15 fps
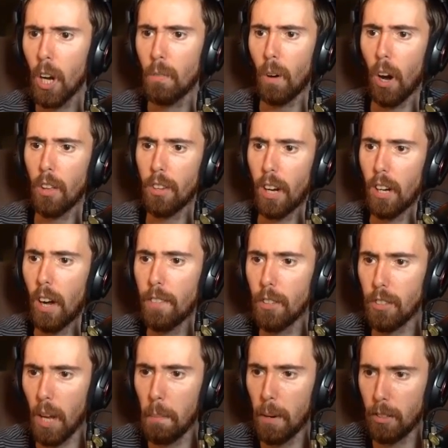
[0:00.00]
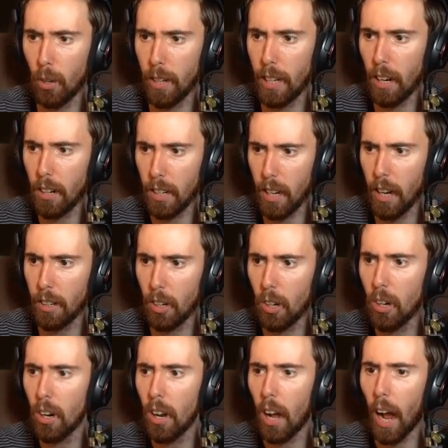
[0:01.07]
Rather than I love this game, but it's going down the
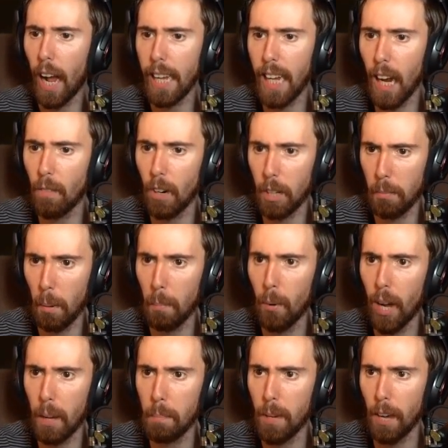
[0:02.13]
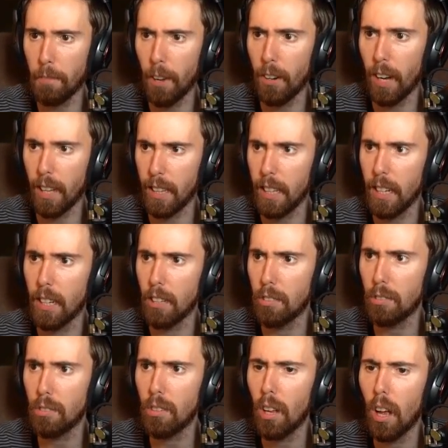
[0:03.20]
gutter. I can't recommend playing BFA like
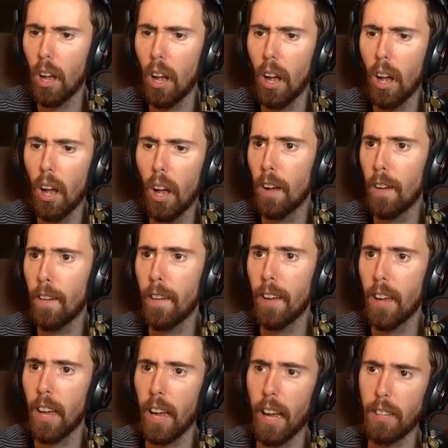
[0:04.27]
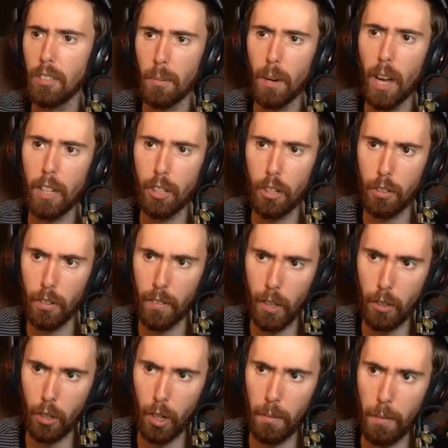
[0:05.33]
this. As obnoxious as the
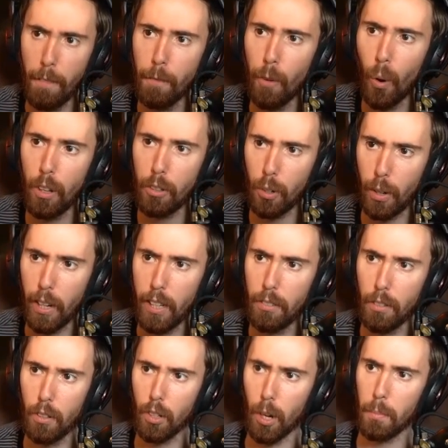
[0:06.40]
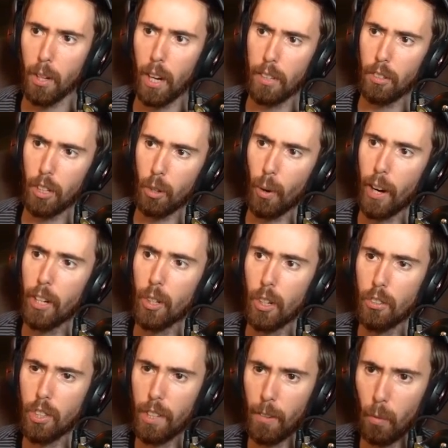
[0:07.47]
term influencer is, the term content creator
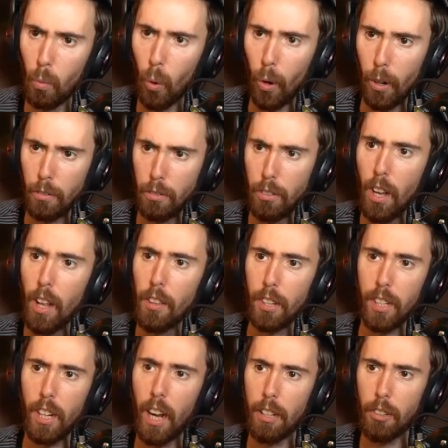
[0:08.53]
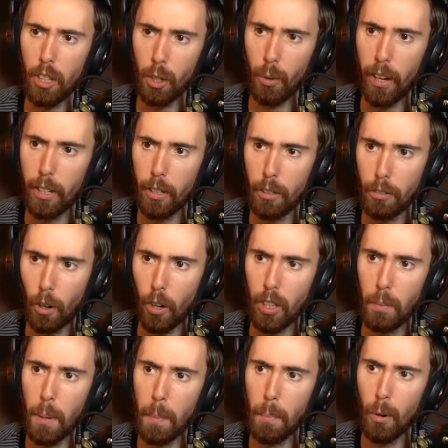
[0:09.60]
is even worse. The content creators are
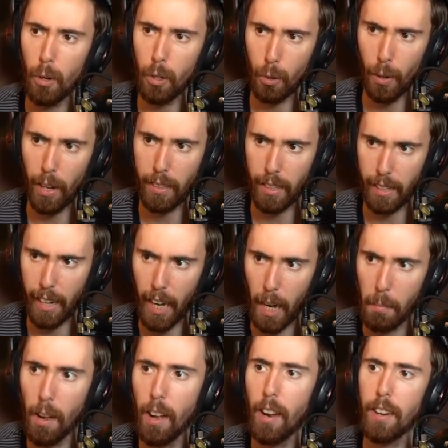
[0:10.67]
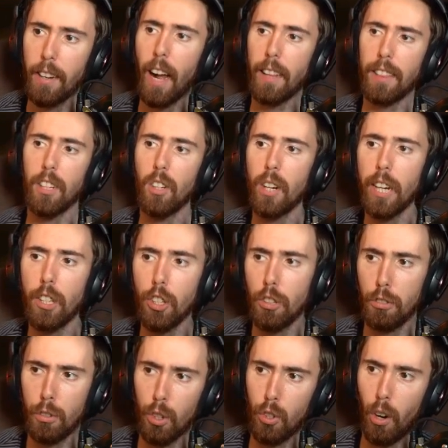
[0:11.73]
the people who create the game, not the
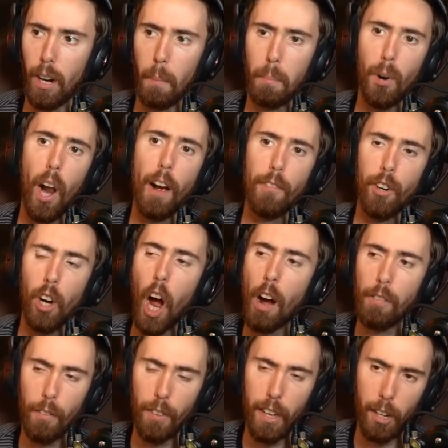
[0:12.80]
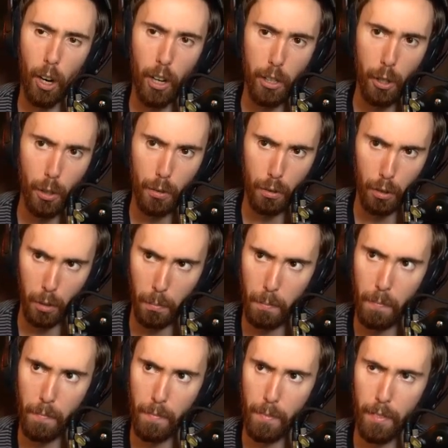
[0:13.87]
leeches who try to profit off of it on YouTube.
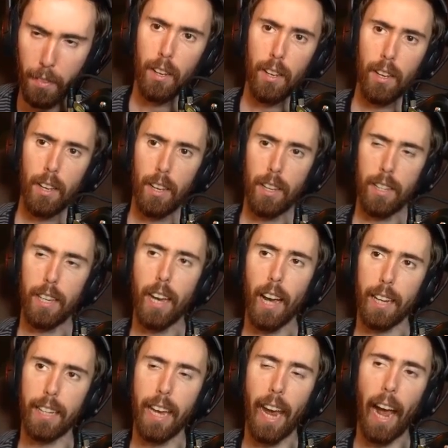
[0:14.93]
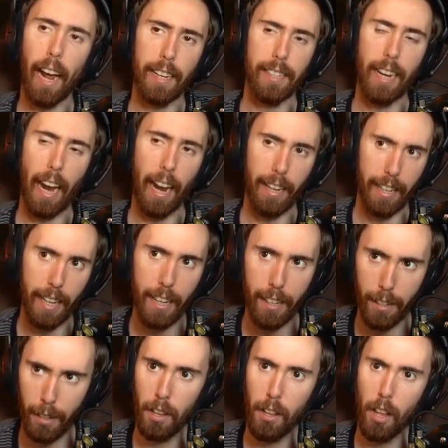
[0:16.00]
Yeah, Cat Danny.
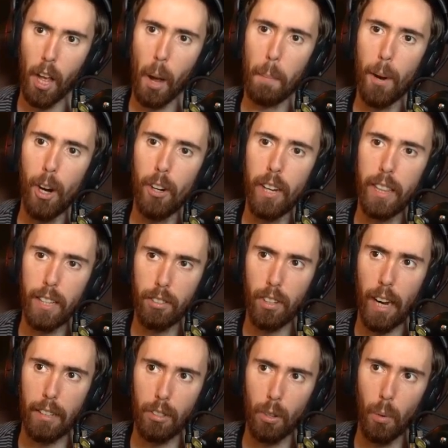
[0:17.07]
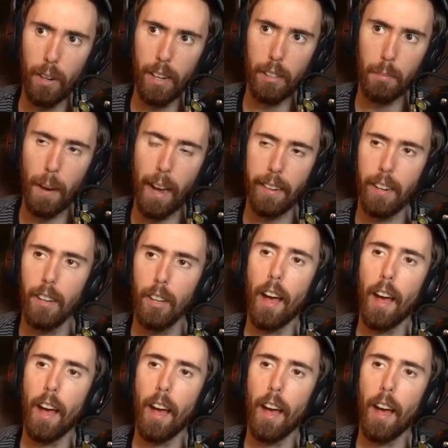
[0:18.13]
Apparently, this guy's the one that's mad.